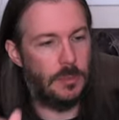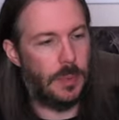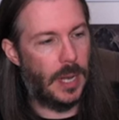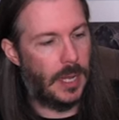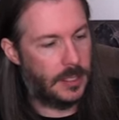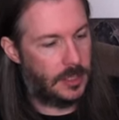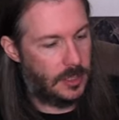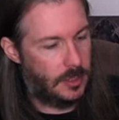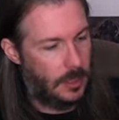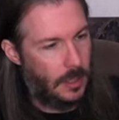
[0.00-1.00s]

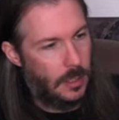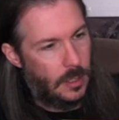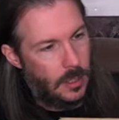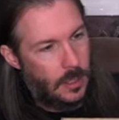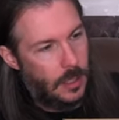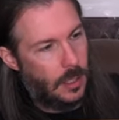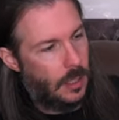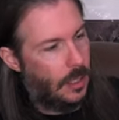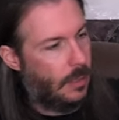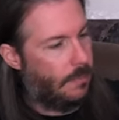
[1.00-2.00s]
box.
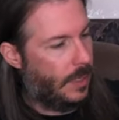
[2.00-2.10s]
Um,